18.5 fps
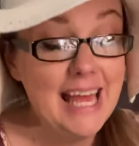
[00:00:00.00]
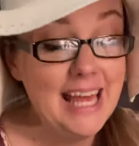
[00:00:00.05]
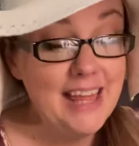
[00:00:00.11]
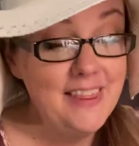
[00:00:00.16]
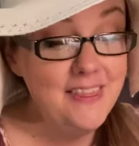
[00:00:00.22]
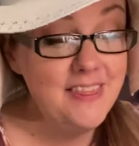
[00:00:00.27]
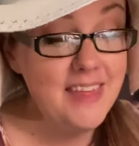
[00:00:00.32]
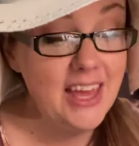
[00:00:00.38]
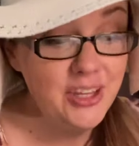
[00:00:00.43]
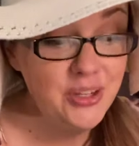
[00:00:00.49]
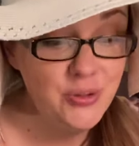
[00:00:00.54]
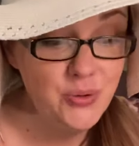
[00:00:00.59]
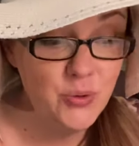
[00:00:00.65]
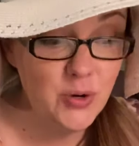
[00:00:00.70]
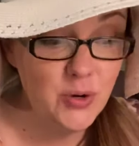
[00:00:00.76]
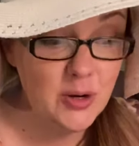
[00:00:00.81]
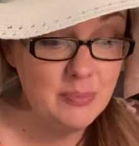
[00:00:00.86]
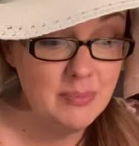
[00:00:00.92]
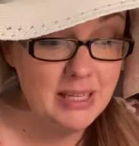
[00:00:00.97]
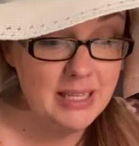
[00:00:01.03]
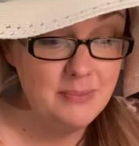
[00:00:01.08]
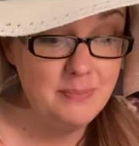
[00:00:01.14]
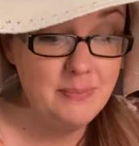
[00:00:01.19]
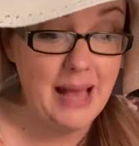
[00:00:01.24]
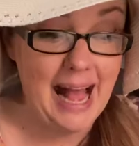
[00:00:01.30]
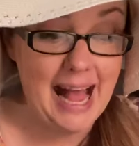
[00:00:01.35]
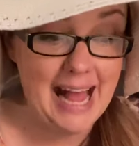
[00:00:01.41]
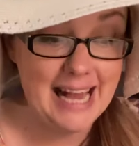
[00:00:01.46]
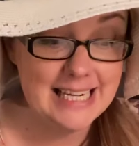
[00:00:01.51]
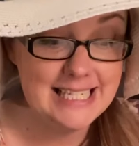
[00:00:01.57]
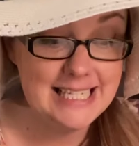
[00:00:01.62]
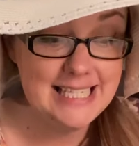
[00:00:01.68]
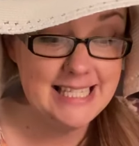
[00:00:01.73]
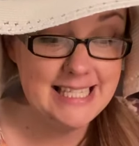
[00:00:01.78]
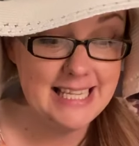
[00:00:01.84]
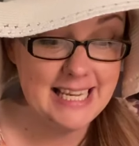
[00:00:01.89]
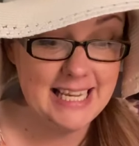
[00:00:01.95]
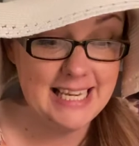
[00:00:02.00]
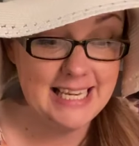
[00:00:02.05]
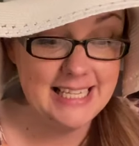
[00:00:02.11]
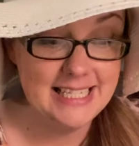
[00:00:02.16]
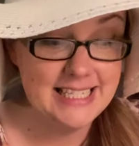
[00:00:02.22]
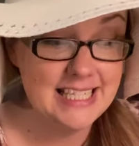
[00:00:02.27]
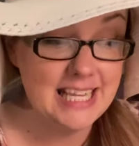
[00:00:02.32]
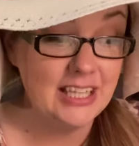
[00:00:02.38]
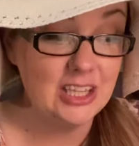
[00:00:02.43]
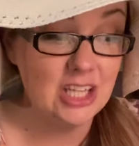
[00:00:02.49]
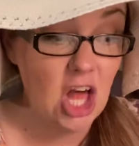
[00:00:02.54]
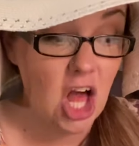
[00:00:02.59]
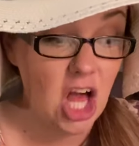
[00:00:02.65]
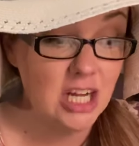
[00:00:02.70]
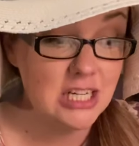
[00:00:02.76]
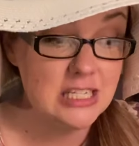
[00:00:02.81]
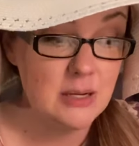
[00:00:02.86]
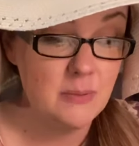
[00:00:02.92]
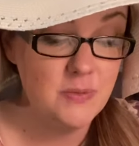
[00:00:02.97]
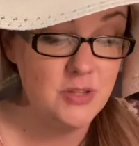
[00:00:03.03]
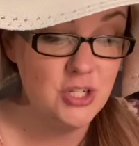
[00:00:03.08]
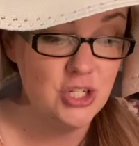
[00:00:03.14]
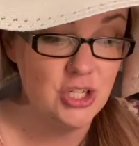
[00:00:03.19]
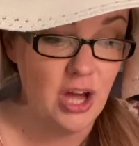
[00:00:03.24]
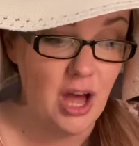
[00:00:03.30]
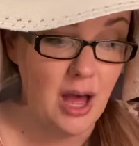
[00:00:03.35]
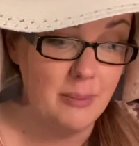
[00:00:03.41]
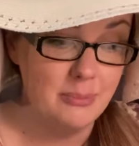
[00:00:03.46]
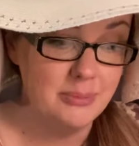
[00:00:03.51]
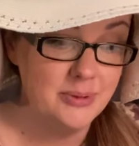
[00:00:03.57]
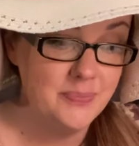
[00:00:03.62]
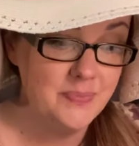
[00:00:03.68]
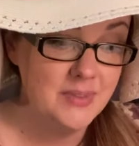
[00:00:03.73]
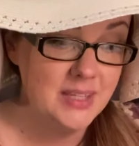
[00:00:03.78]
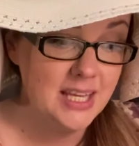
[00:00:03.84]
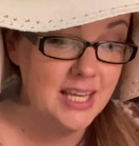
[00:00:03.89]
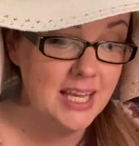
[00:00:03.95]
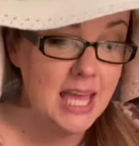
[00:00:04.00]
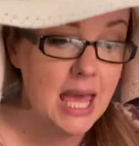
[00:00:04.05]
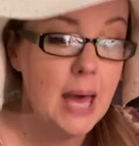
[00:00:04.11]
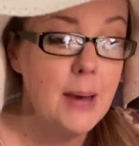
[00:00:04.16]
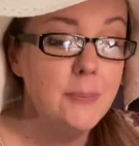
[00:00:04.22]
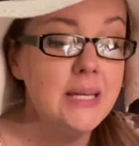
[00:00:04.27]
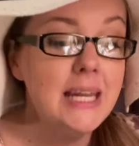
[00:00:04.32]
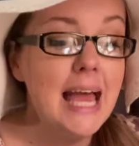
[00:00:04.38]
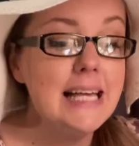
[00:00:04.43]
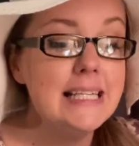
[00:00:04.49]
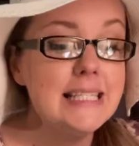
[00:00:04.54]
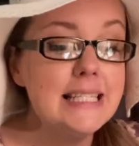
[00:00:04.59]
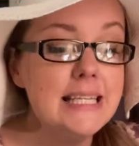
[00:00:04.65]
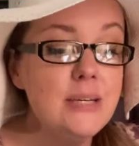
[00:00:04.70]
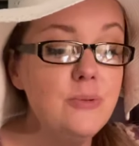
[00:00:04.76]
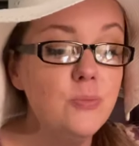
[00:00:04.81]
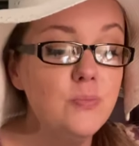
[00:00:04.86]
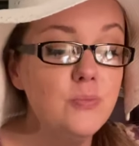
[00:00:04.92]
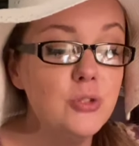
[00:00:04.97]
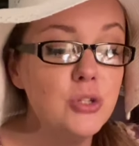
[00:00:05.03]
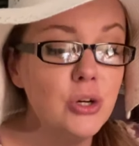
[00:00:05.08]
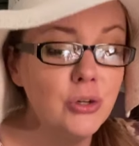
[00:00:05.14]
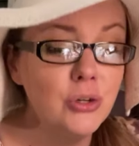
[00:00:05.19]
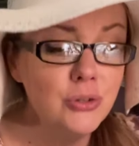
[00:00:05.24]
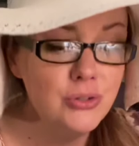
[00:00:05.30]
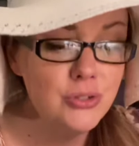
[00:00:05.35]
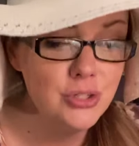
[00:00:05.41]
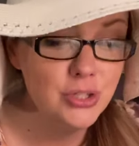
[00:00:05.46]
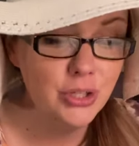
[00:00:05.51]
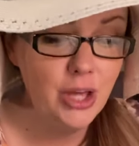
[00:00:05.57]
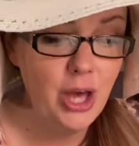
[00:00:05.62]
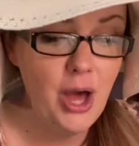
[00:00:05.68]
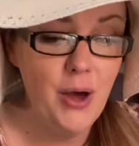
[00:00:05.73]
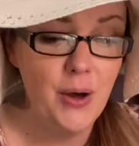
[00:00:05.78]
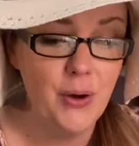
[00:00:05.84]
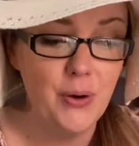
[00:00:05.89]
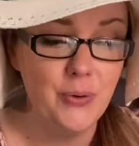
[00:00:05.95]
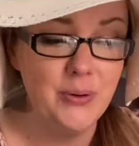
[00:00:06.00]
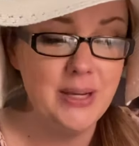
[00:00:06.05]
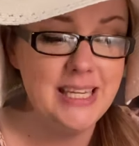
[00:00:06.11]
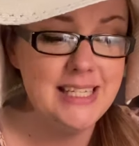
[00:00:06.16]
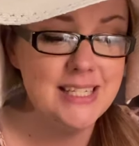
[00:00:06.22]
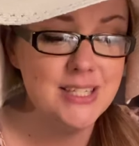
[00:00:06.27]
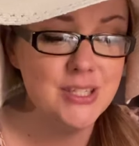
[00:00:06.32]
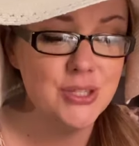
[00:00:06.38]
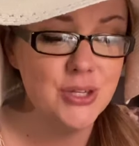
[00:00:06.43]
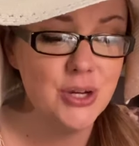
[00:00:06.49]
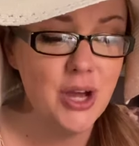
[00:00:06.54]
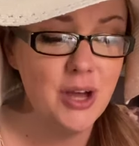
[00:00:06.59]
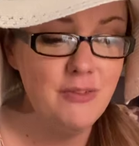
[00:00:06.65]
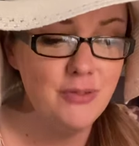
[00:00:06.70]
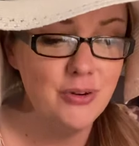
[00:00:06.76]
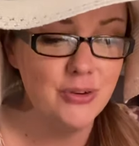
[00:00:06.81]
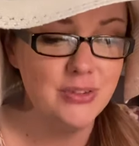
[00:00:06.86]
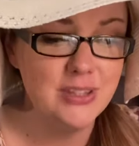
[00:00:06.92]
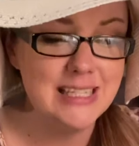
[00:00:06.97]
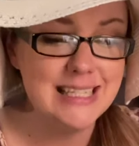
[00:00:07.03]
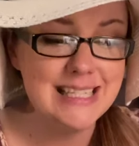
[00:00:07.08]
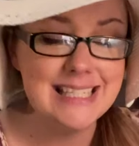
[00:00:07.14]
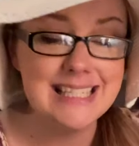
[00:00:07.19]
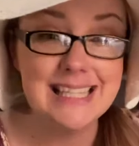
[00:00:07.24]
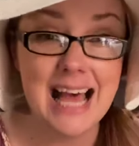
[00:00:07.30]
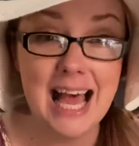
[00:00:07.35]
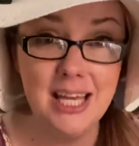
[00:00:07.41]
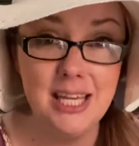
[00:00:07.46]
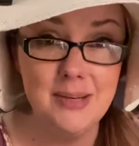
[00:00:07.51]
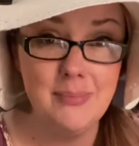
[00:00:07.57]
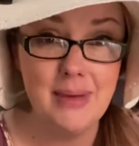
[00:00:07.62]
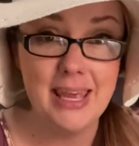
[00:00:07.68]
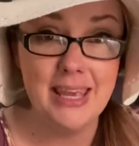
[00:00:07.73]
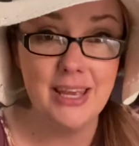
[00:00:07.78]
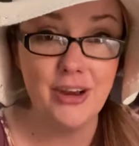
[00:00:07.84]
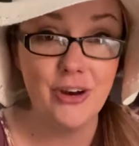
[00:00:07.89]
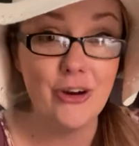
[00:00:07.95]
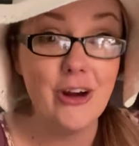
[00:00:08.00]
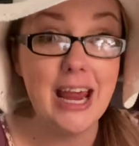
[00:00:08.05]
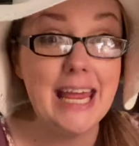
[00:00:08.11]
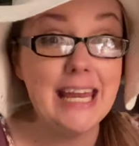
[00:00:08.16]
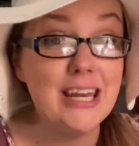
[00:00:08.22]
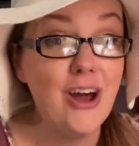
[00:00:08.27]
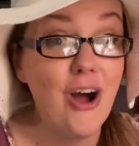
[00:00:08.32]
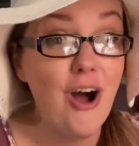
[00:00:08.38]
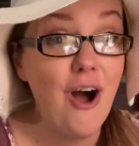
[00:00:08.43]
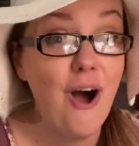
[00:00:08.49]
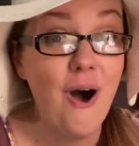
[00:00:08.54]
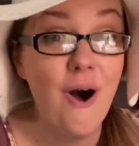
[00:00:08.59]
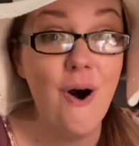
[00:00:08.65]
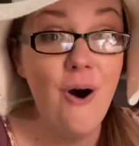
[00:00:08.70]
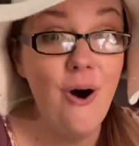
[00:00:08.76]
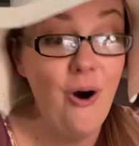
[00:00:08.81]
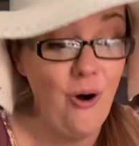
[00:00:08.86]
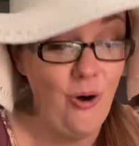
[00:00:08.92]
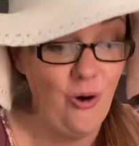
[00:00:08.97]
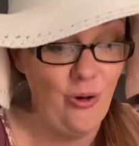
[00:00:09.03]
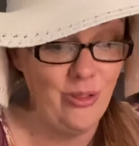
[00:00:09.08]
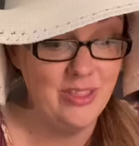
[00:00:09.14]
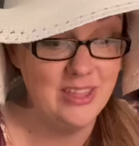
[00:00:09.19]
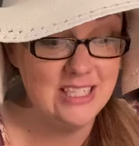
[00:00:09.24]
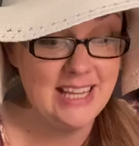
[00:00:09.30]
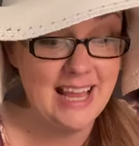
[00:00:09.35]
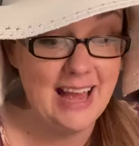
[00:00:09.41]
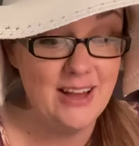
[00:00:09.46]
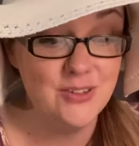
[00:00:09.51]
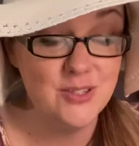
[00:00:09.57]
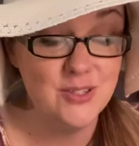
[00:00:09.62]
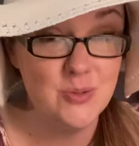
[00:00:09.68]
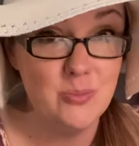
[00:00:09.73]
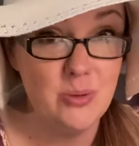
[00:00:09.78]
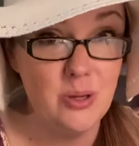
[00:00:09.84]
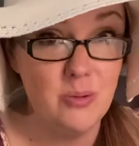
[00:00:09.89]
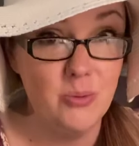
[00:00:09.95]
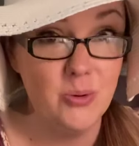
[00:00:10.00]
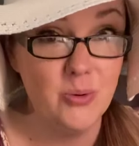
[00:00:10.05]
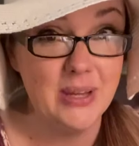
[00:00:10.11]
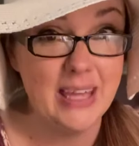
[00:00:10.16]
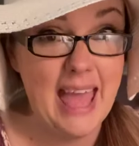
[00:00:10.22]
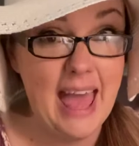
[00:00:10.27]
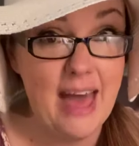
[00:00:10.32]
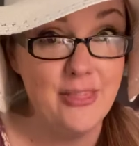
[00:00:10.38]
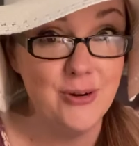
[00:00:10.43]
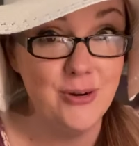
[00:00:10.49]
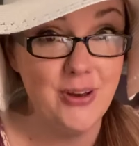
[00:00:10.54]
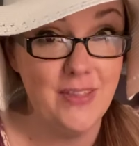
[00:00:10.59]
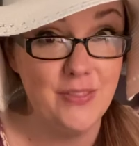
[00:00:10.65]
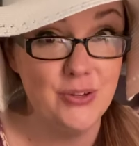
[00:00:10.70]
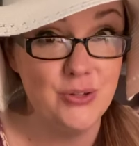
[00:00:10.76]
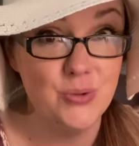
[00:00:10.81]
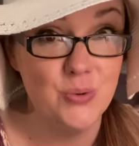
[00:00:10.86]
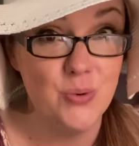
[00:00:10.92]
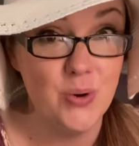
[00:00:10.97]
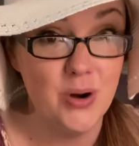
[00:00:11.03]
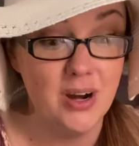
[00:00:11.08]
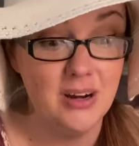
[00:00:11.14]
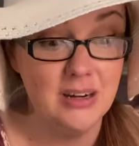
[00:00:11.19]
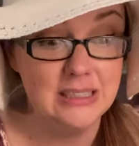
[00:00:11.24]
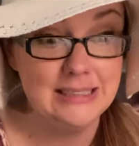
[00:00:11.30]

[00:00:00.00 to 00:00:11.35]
Then Norman packed his things and locked up the shop. But as he turned to go, he discovered the sign maker and all the townspeople gathered at the door.